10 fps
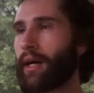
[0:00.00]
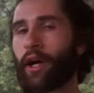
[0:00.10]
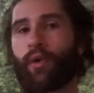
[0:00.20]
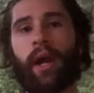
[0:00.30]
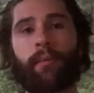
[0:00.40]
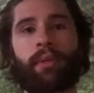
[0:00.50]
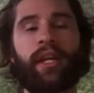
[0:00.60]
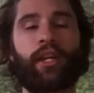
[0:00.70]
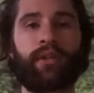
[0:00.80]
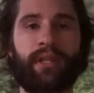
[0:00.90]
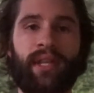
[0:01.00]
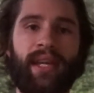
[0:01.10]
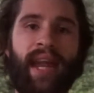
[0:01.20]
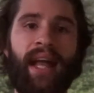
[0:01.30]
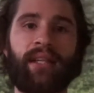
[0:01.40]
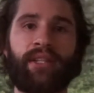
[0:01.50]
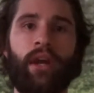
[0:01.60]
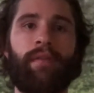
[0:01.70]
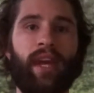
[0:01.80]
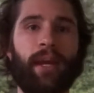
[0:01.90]
Greg Plitt uses the analogy
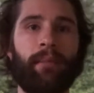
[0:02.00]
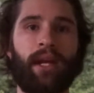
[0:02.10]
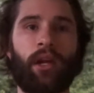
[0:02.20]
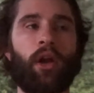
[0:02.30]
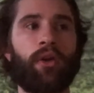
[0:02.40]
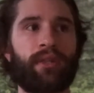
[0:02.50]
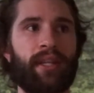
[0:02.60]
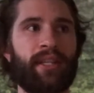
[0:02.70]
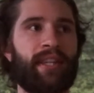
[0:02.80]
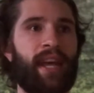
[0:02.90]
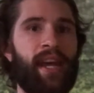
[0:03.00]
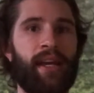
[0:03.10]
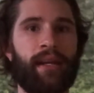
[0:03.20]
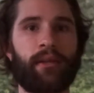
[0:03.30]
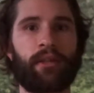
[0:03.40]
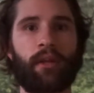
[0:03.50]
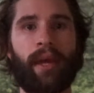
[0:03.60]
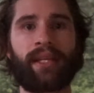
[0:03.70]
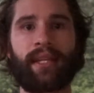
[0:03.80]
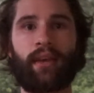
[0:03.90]
of an empty closet, saying, so
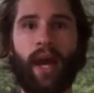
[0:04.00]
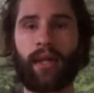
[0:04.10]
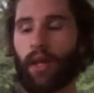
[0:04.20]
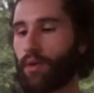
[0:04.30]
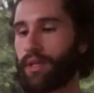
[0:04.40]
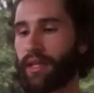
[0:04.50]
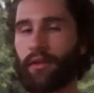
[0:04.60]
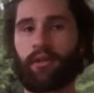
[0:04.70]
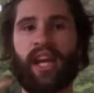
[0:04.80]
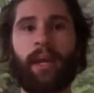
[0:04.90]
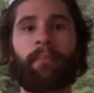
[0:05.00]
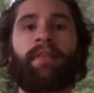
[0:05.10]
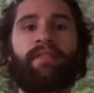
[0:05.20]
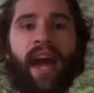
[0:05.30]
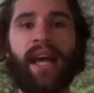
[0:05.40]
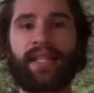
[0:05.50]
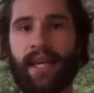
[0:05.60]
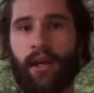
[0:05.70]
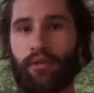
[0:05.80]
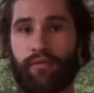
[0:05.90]
basically you have those empty fat
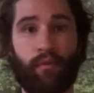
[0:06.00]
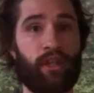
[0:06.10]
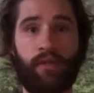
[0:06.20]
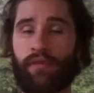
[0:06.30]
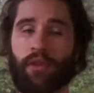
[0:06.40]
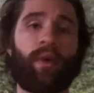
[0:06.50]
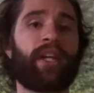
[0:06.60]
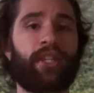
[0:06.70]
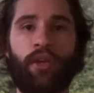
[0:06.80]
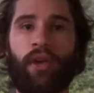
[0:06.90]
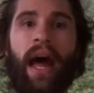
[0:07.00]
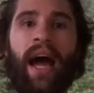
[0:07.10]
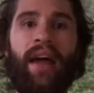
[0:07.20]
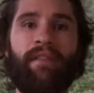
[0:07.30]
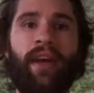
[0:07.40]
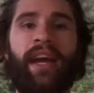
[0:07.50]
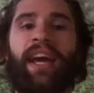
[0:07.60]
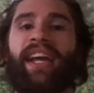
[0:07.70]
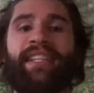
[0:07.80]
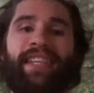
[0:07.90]
cells with you for the rest of your life,
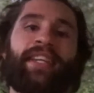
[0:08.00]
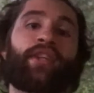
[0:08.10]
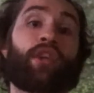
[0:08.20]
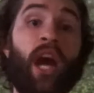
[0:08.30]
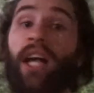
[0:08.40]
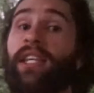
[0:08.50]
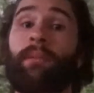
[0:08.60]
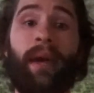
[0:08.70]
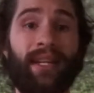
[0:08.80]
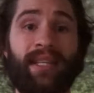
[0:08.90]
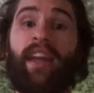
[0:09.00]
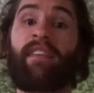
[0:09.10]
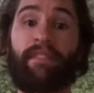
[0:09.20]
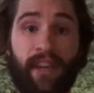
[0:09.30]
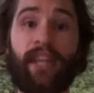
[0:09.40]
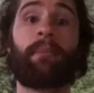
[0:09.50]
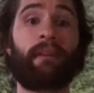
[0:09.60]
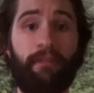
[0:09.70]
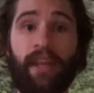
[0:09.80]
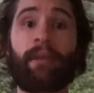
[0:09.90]
and he says they're constantly basically saying, feed me.
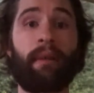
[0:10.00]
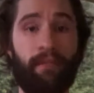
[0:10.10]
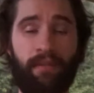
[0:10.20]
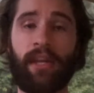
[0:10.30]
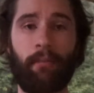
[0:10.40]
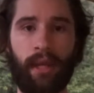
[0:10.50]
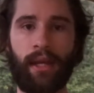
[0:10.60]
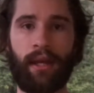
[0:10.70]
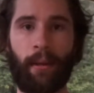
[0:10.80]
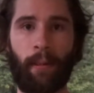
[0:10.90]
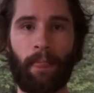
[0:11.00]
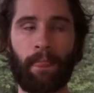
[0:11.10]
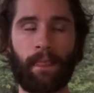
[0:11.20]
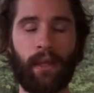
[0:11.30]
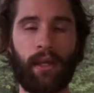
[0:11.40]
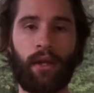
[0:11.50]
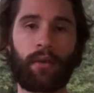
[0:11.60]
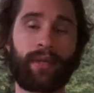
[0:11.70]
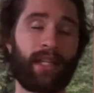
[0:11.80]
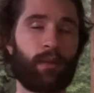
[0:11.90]
You know what I'm
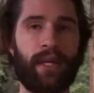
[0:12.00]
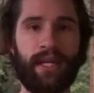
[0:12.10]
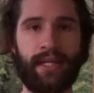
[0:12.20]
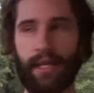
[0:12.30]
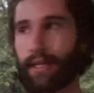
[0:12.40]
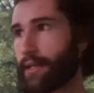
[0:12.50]
saying? That's what he says.